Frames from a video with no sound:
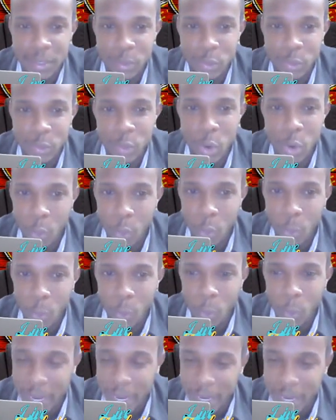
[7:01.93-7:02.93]

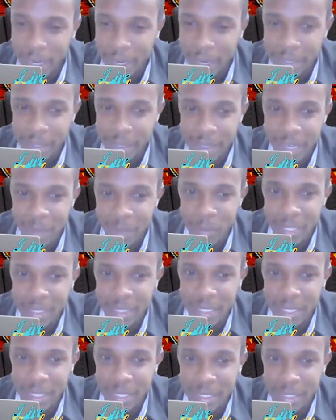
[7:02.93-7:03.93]
2-1. That makes
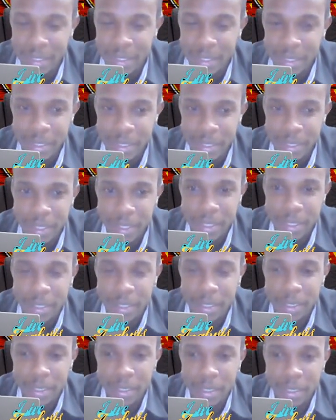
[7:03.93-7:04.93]
sense.
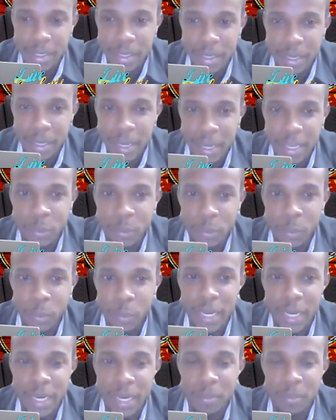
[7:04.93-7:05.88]
And the way that they